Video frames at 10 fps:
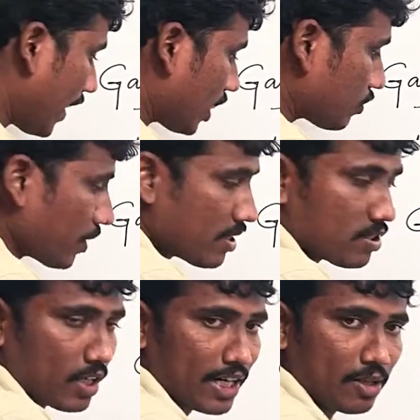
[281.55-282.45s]

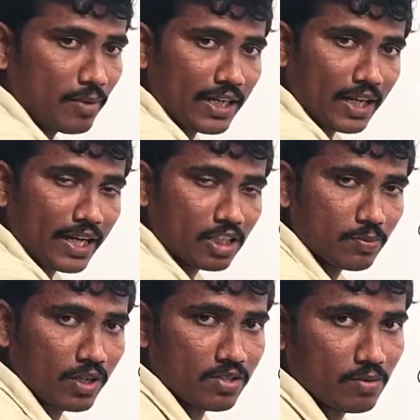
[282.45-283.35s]
expansion, adiabatic
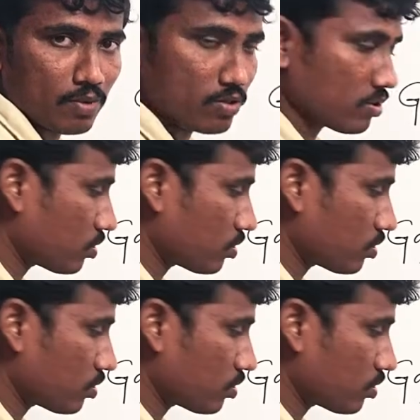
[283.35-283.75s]
expansion process.